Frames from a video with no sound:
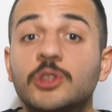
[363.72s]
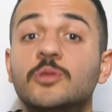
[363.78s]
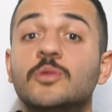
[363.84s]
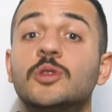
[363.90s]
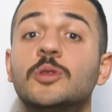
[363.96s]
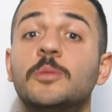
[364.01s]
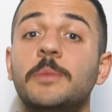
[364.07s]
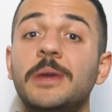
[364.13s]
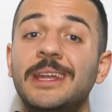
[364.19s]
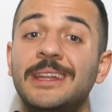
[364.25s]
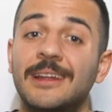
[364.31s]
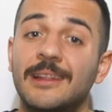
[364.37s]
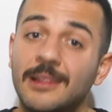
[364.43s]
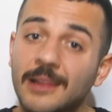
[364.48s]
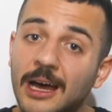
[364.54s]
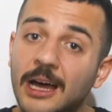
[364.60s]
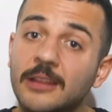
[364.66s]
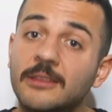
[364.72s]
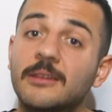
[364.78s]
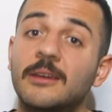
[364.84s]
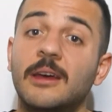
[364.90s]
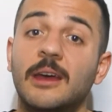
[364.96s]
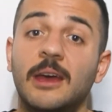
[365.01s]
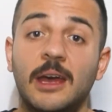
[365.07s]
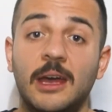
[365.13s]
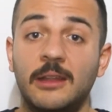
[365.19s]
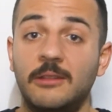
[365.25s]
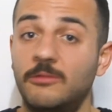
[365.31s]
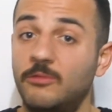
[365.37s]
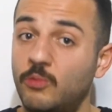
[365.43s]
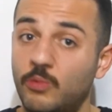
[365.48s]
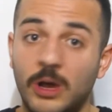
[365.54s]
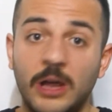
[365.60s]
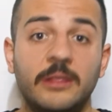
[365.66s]
which would mean a lot,
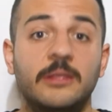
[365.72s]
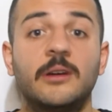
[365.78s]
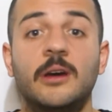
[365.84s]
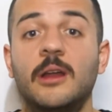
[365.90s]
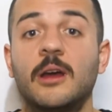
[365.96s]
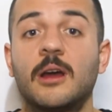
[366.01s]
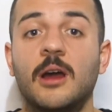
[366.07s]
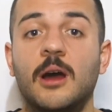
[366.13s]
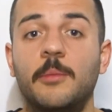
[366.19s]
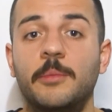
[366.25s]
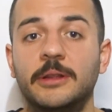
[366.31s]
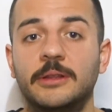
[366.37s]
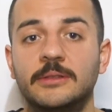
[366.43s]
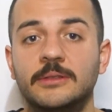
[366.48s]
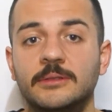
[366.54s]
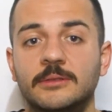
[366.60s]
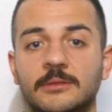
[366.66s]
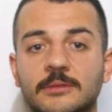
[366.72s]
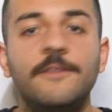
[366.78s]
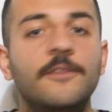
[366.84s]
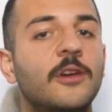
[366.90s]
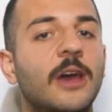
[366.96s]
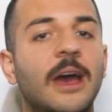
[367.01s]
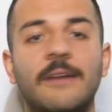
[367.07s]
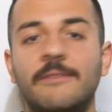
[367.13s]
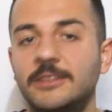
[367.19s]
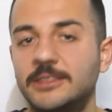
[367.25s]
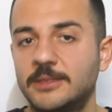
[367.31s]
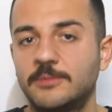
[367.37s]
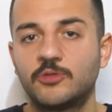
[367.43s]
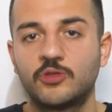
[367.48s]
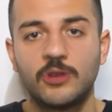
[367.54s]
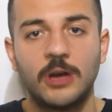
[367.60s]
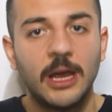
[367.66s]
and write down a comment. If you haven't
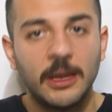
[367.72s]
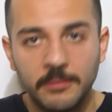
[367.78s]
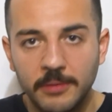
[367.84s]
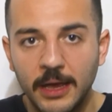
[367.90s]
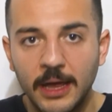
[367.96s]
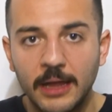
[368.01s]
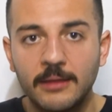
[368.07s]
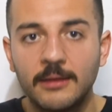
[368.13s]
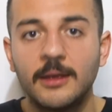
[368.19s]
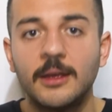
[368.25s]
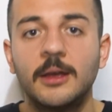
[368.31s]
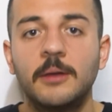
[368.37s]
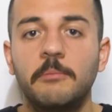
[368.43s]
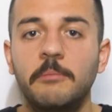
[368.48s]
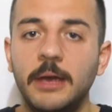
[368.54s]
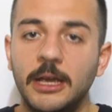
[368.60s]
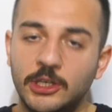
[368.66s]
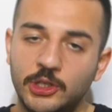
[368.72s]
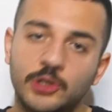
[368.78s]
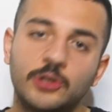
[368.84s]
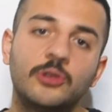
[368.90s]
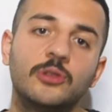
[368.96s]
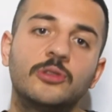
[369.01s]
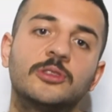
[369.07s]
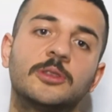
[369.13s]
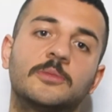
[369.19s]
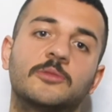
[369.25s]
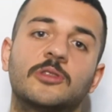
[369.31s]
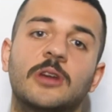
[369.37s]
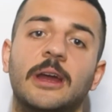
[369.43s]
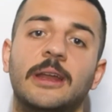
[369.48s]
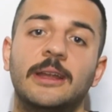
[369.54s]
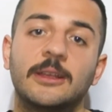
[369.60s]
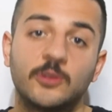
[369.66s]
subscribed yet, make sure you
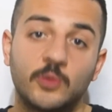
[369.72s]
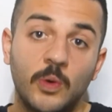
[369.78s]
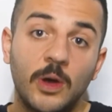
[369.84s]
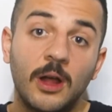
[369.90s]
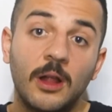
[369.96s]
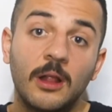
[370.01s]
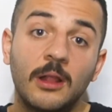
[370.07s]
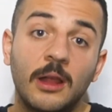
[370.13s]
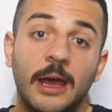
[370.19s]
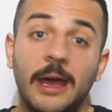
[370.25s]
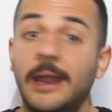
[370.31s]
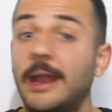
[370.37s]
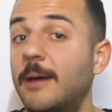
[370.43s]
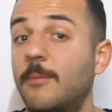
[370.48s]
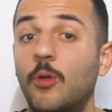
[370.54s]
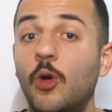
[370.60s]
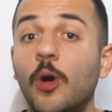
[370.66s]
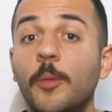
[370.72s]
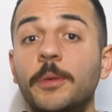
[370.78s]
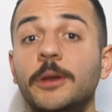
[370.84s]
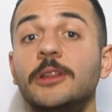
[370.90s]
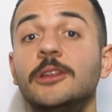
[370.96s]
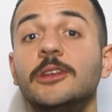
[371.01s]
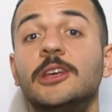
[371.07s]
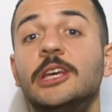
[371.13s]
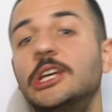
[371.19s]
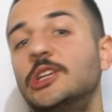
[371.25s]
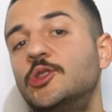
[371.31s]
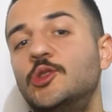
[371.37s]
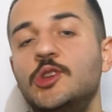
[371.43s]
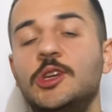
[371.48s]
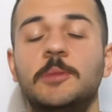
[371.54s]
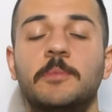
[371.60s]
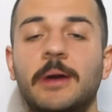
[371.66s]
subscribe as well, and I'm hoping to
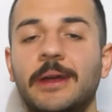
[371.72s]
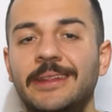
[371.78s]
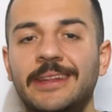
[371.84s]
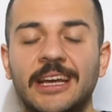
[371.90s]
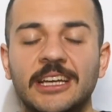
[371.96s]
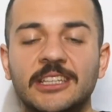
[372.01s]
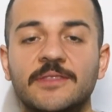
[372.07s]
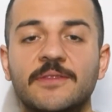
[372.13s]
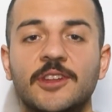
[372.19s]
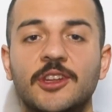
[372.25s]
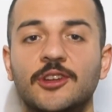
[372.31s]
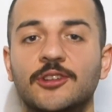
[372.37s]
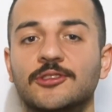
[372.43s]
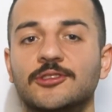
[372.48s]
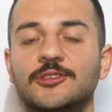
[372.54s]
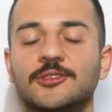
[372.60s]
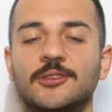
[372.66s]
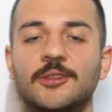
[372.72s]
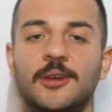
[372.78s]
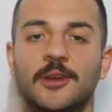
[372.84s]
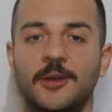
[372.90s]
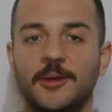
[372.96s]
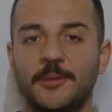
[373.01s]
catch you in my next videos.